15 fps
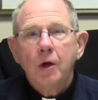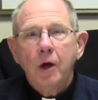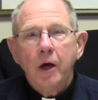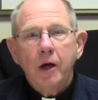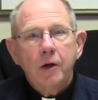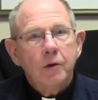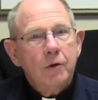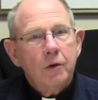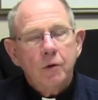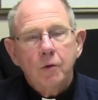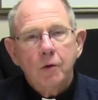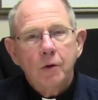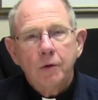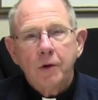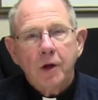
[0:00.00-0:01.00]
and
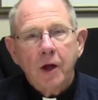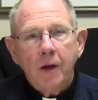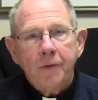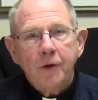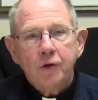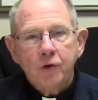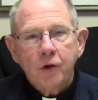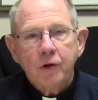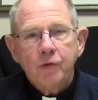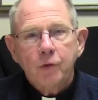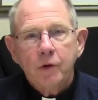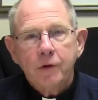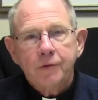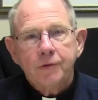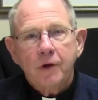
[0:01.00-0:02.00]
the Catholic Church
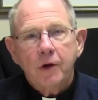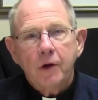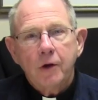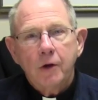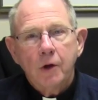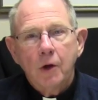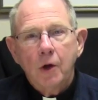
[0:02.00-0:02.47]
was a